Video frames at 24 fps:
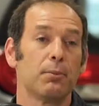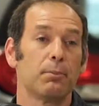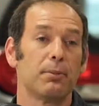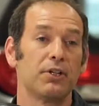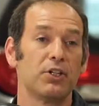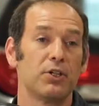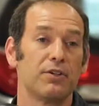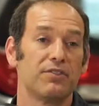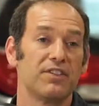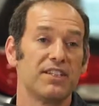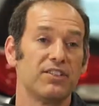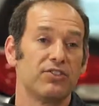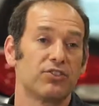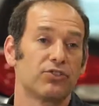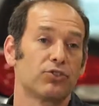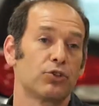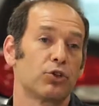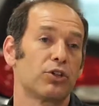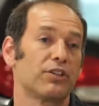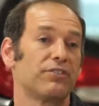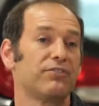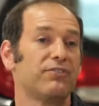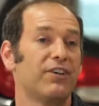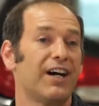But you have these
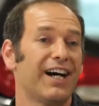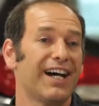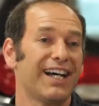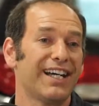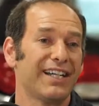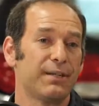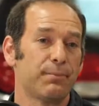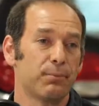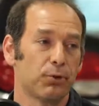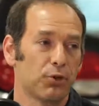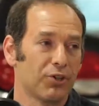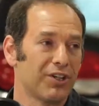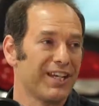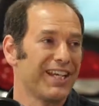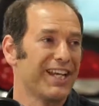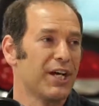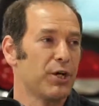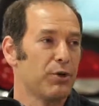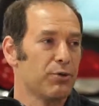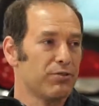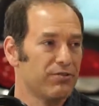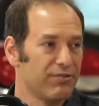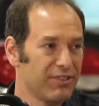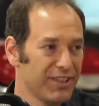certified
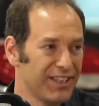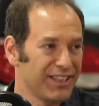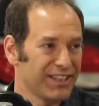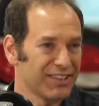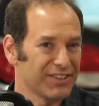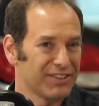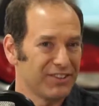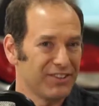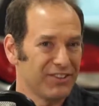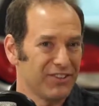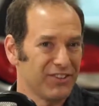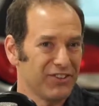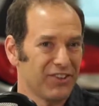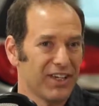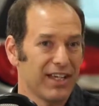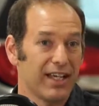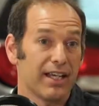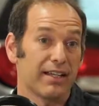pre-owned vehicles